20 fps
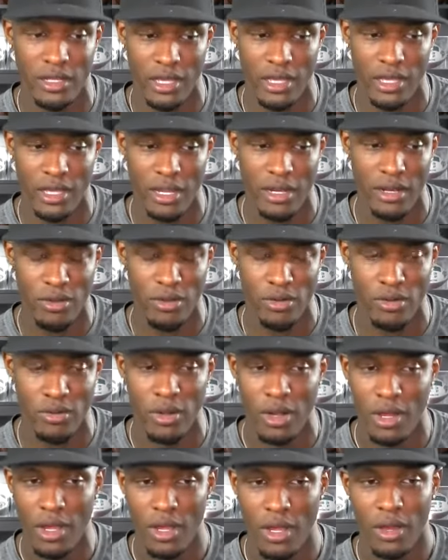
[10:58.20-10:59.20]
they knew
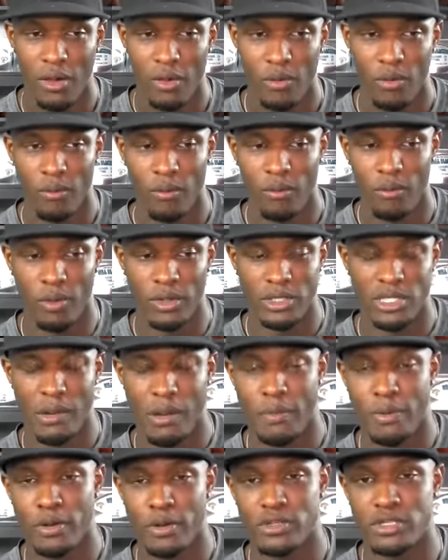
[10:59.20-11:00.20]
what type of
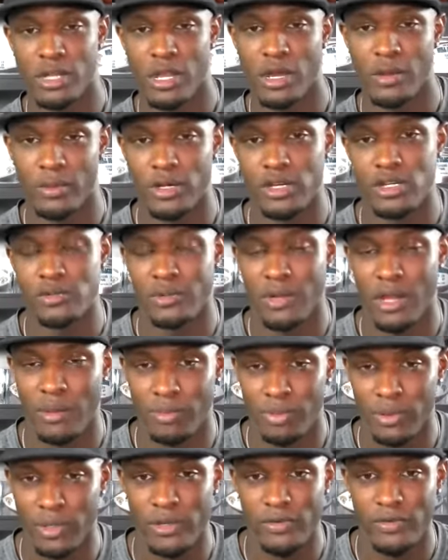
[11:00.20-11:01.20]
person I was when I
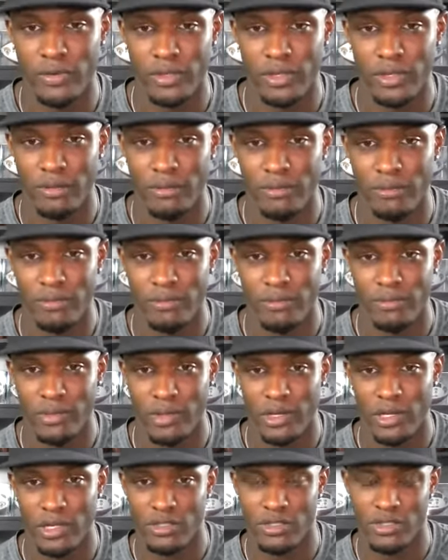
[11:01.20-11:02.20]
played for them.
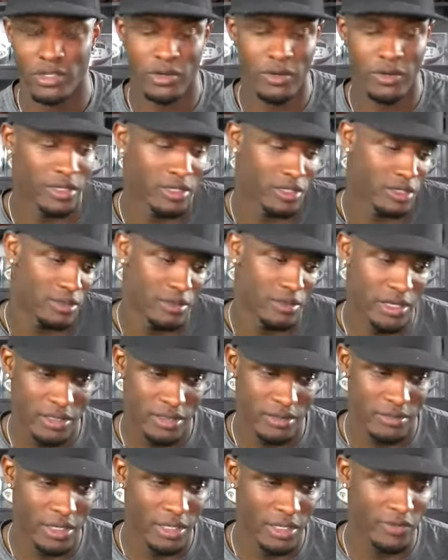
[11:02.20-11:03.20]
And so
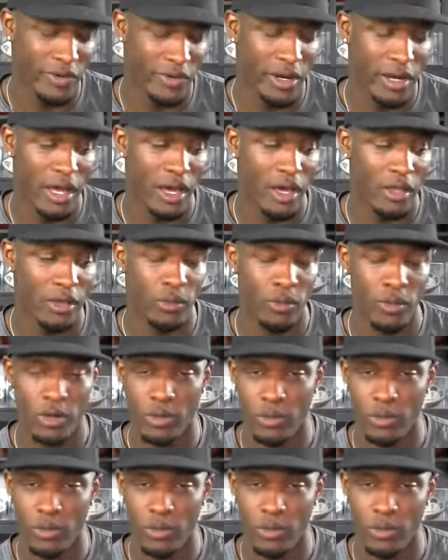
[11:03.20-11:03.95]
it's funny how the world